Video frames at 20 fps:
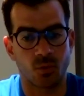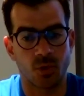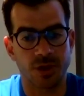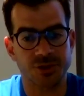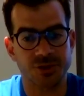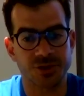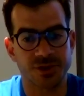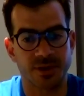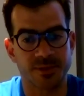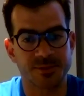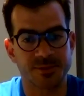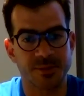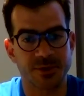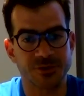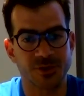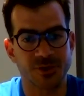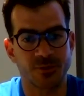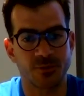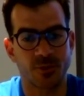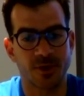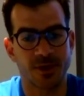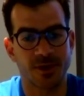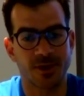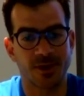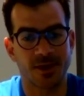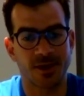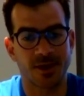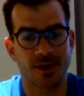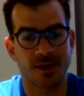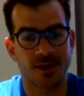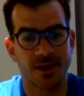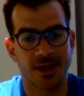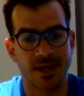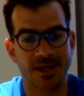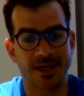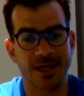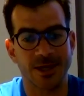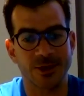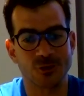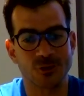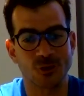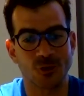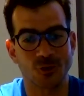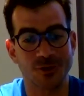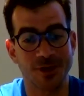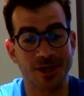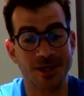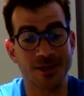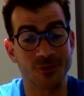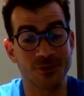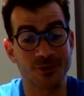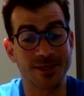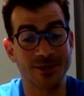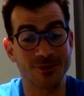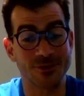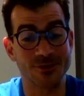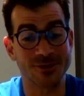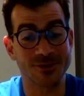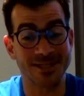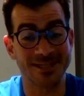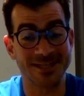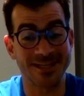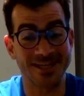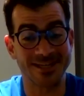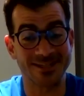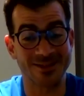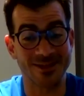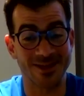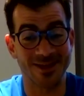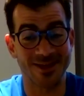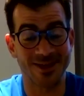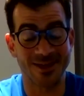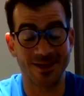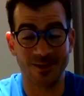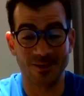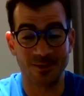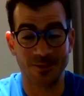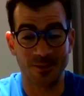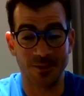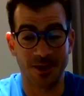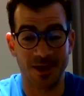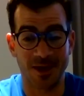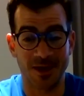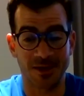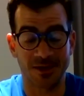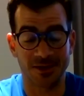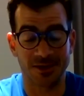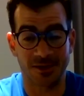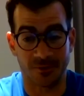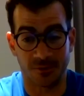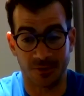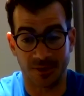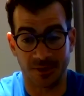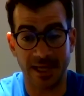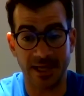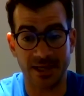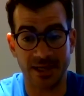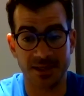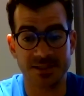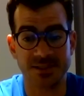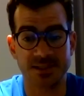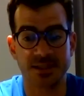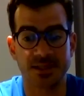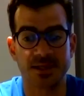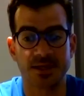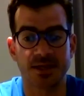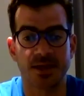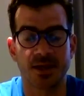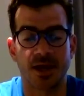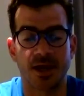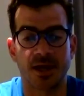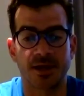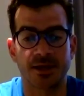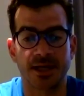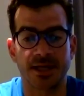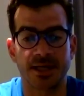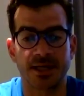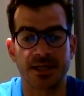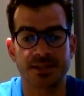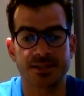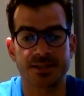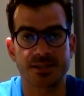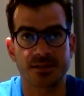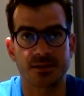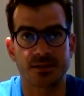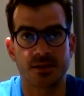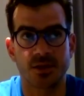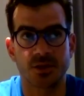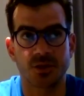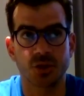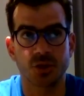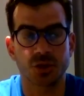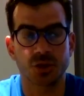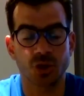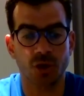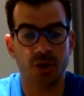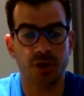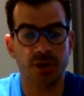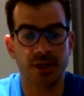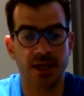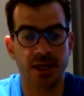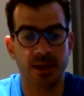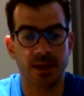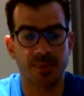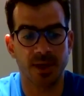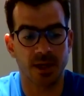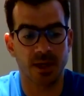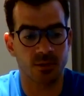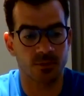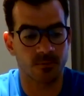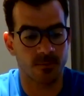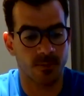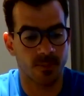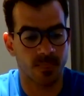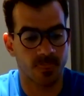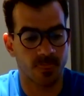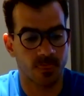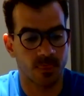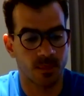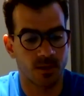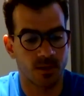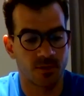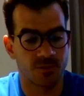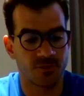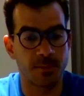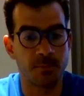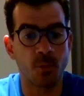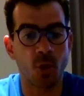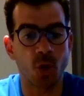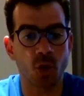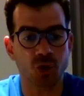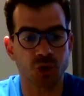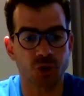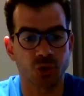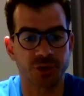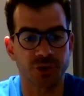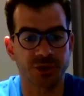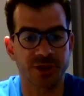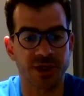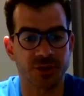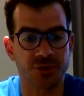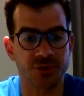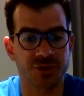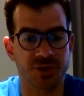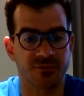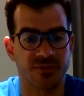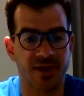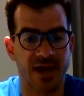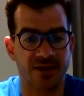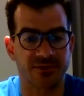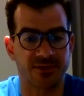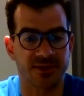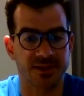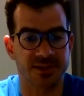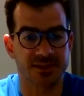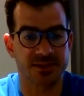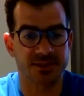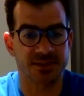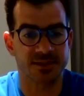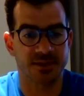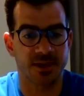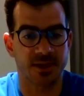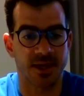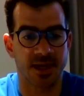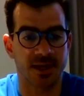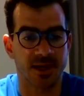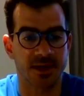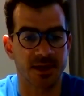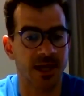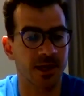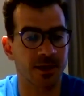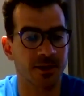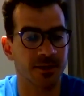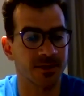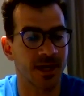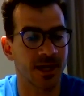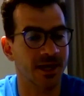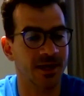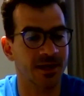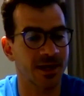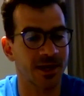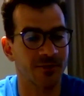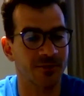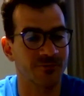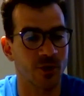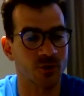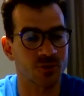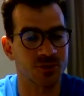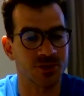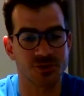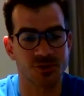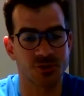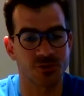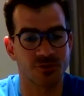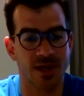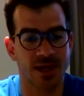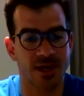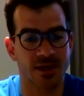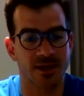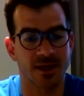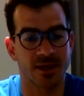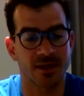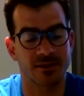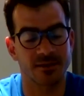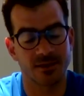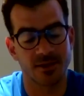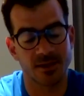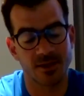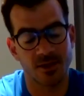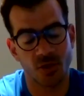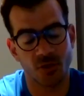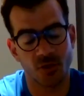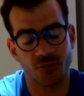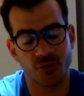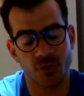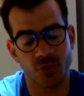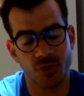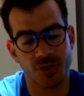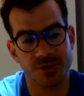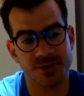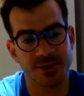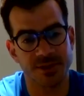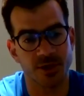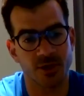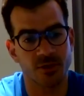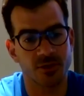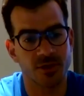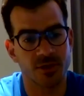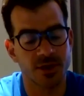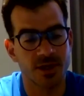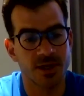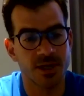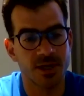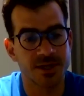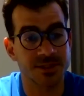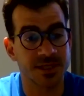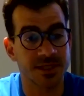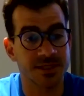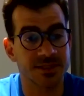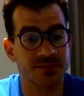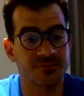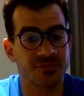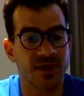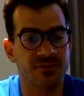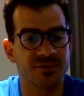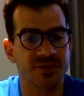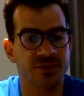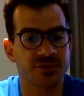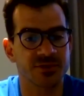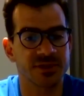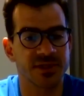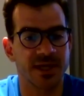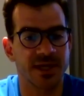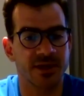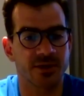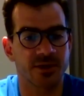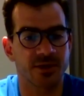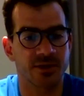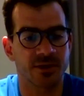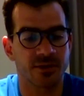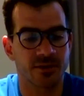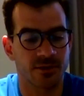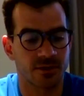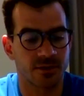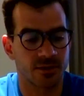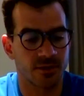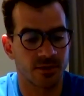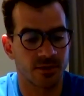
watching them, especially when I got told that you need to see Nick latest nuggets. You talk a lot about the emotional intelligence of athletes, and not a lot of coaches do that. And of course, 65 years later,